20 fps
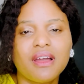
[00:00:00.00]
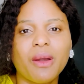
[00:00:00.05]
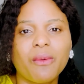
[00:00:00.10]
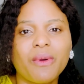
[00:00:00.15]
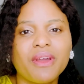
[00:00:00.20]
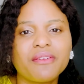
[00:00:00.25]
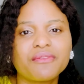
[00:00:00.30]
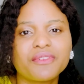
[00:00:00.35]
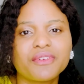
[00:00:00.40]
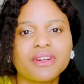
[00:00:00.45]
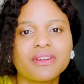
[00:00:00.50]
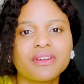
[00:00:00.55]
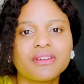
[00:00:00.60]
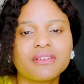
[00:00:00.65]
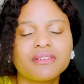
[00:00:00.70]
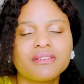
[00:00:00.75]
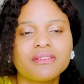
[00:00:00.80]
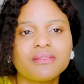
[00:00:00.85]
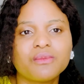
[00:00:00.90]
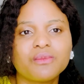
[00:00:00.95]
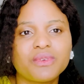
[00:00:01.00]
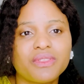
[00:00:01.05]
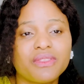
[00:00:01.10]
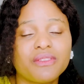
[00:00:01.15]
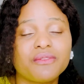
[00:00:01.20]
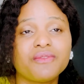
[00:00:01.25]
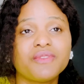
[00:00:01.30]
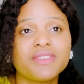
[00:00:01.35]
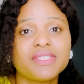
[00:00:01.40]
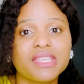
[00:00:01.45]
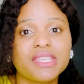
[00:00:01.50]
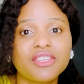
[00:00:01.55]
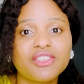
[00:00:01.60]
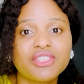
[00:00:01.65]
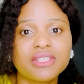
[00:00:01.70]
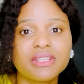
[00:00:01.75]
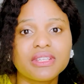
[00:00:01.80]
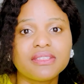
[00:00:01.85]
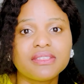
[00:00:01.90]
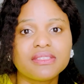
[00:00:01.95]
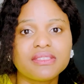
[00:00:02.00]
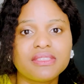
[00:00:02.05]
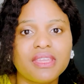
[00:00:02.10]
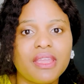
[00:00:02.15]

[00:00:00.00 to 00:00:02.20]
However, with the physicians,